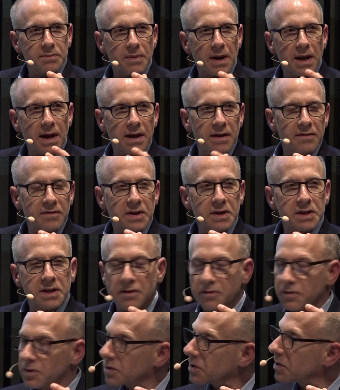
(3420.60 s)
behaving
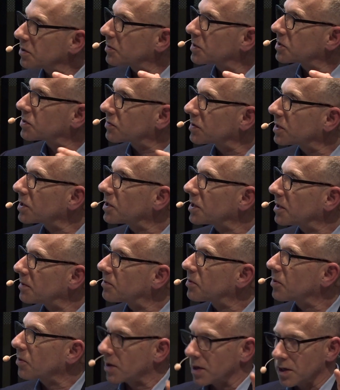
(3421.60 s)
differently was really
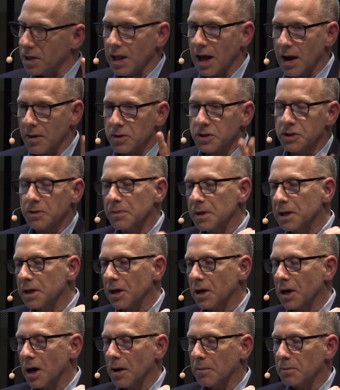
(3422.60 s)
important. That was a big
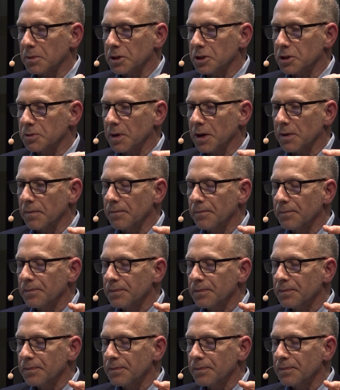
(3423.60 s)
accomplishment.